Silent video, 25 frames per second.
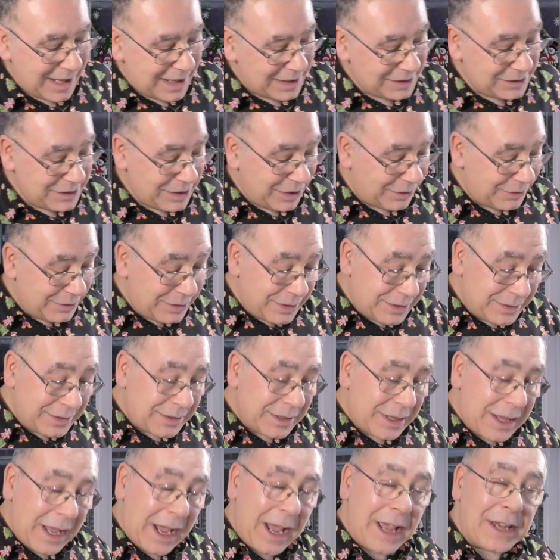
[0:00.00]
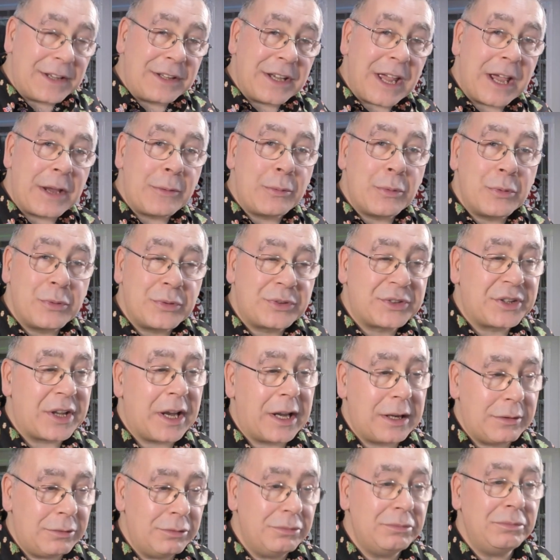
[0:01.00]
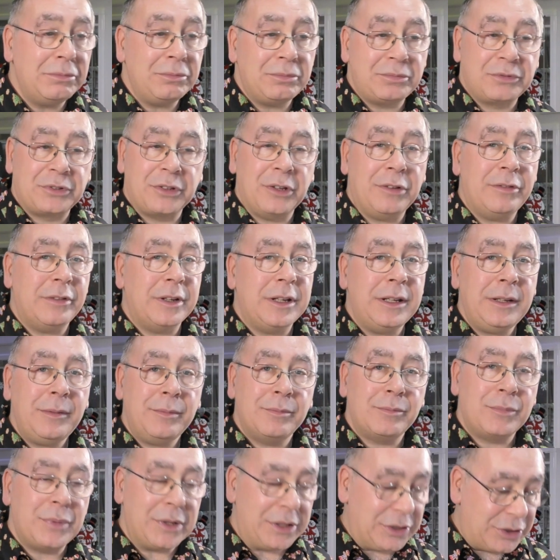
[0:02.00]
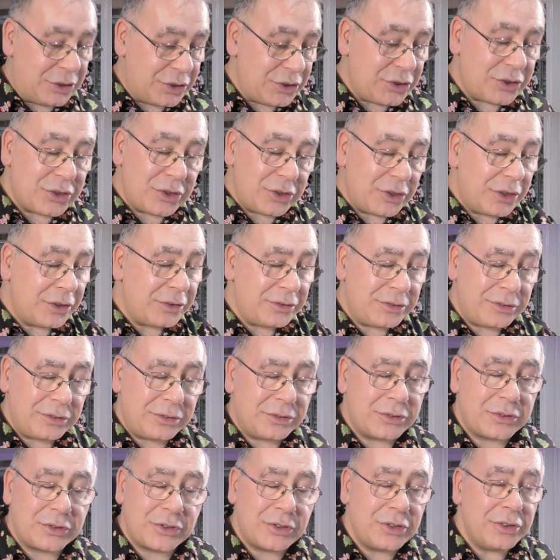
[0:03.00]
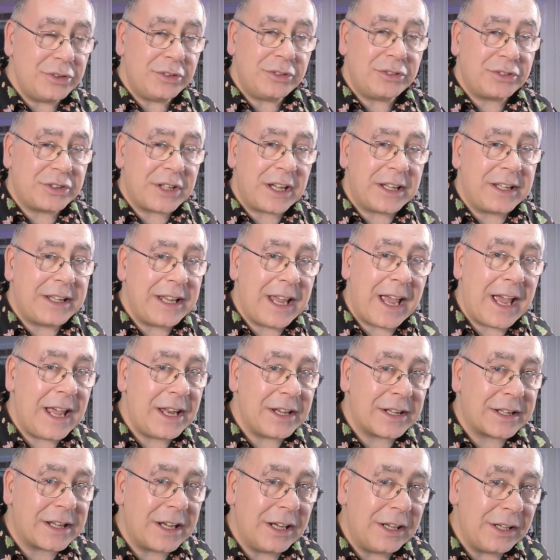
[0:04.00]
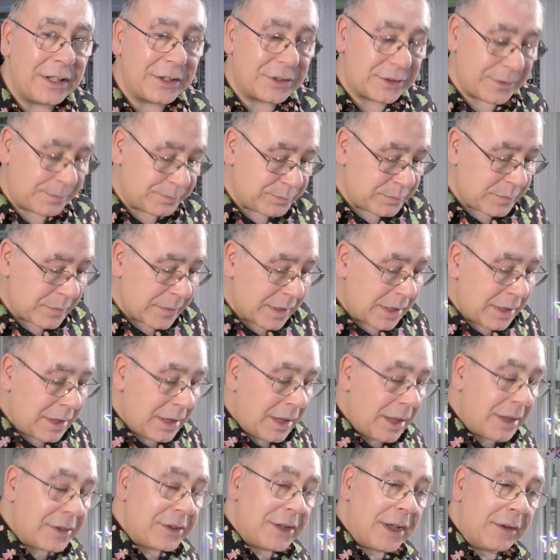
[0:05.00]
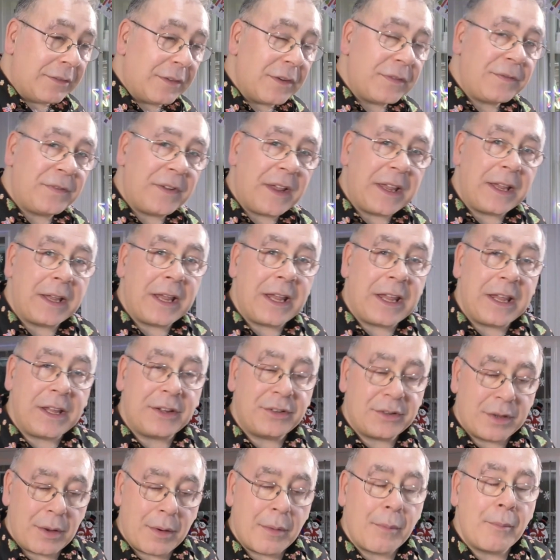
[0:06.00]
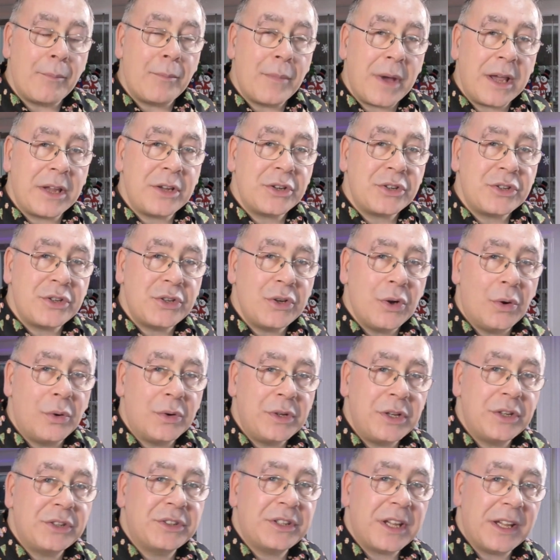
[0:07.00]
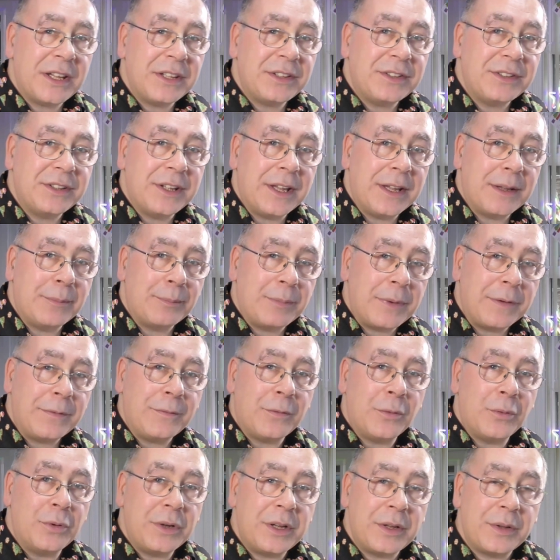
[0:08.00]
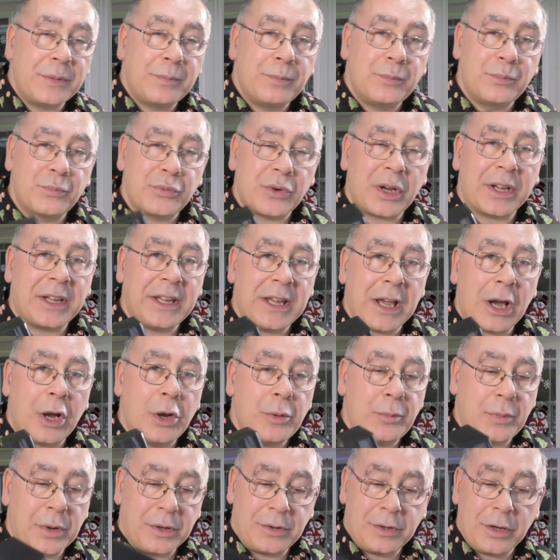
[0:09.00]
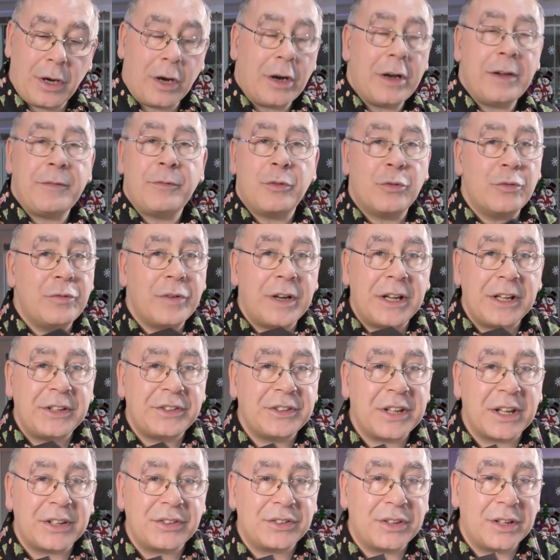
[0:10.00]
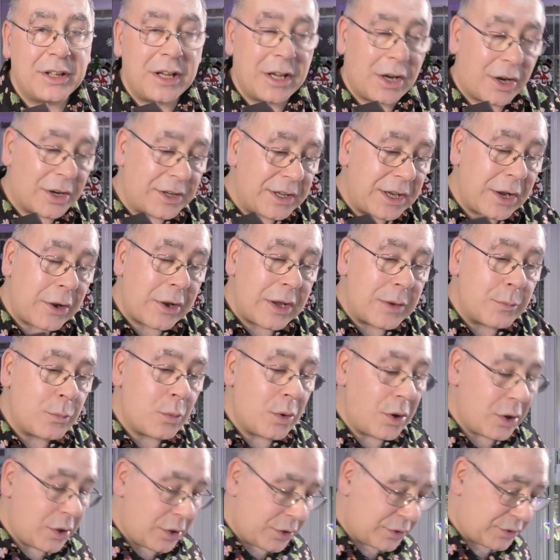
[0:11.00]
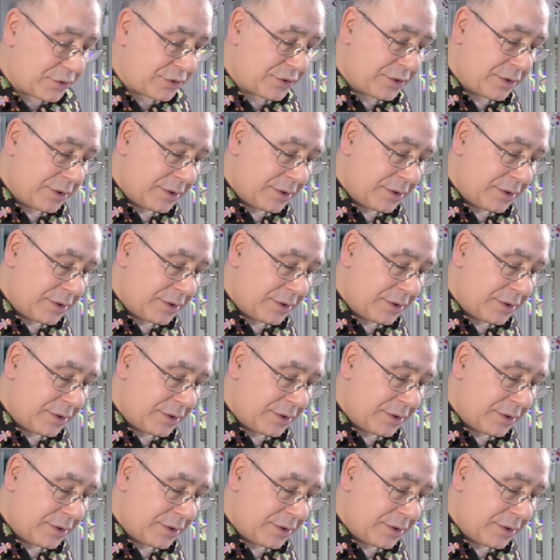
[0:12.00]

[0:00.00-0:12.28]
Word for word: You know, and they will say, oh, sorry, but you should have, shouldn't take it out of the case. The other thing is, make sure you test it before you break it open. I've already tested it, I know it works.